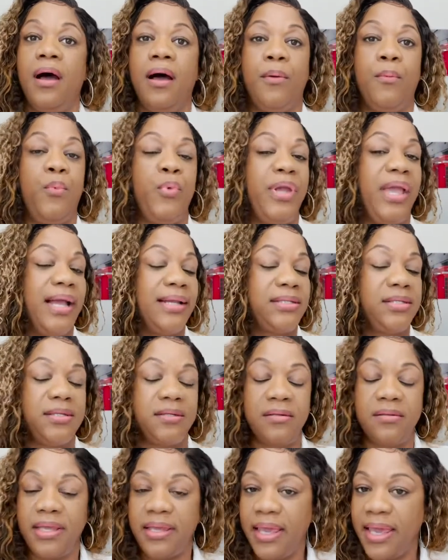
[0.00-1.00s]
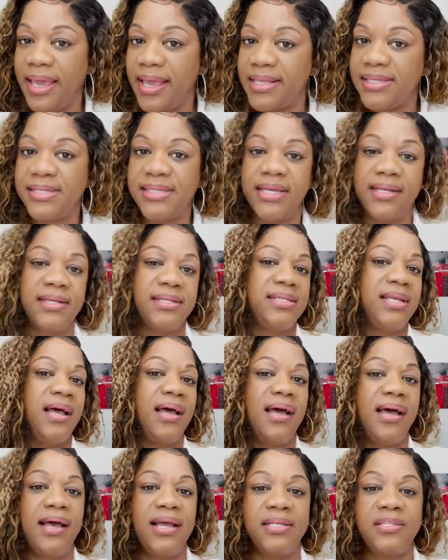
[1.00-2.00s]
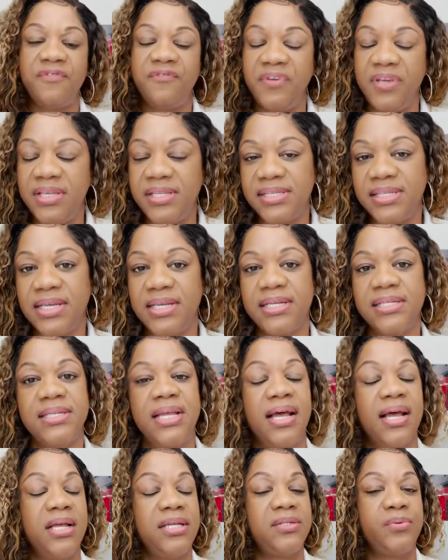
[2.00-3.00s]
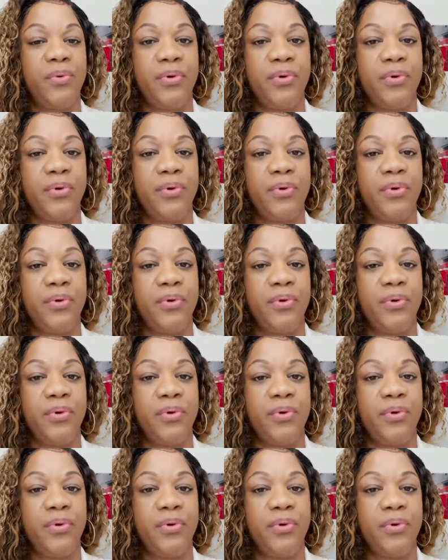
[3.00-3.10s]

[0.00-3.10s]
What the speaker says: We had to hand sanitize, feet sanitize.